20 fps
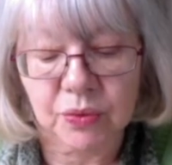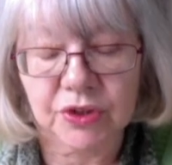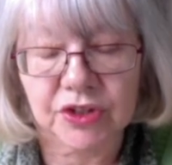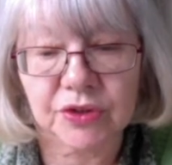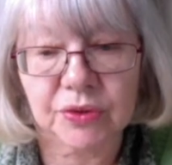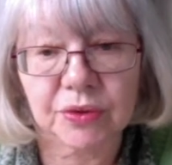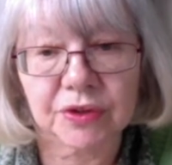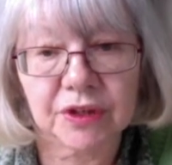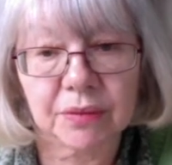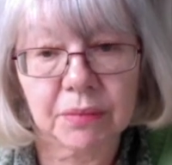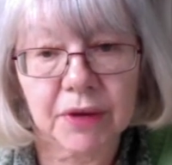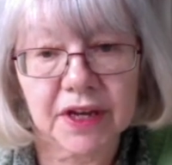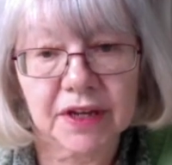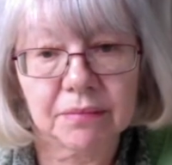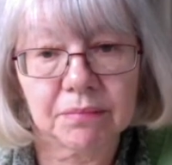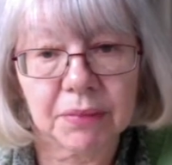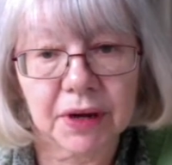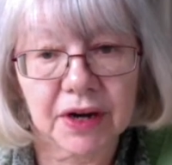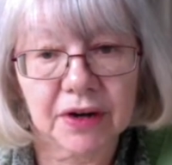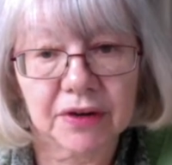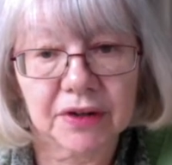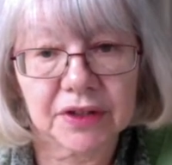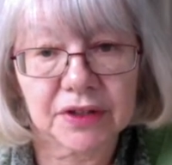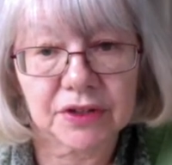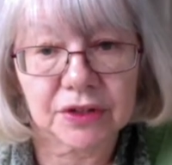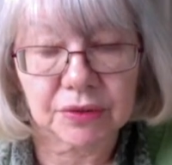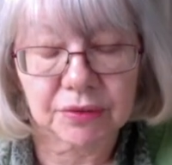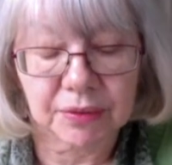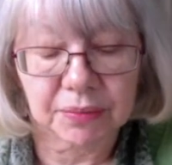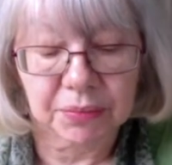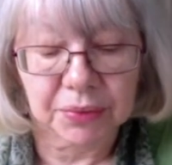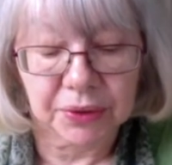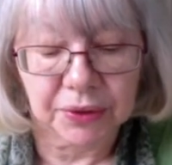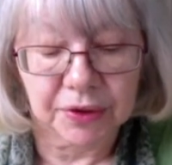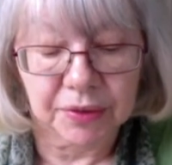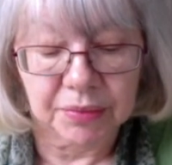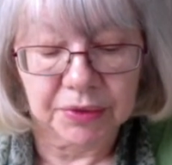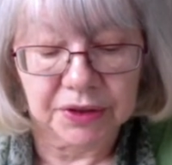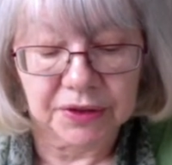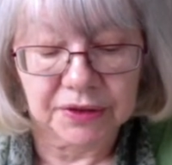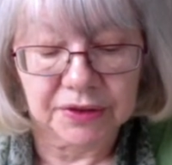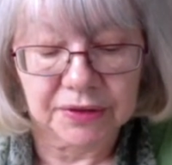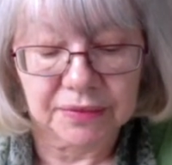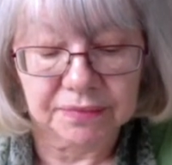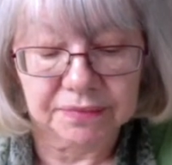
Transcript: which were the main barrier to employment.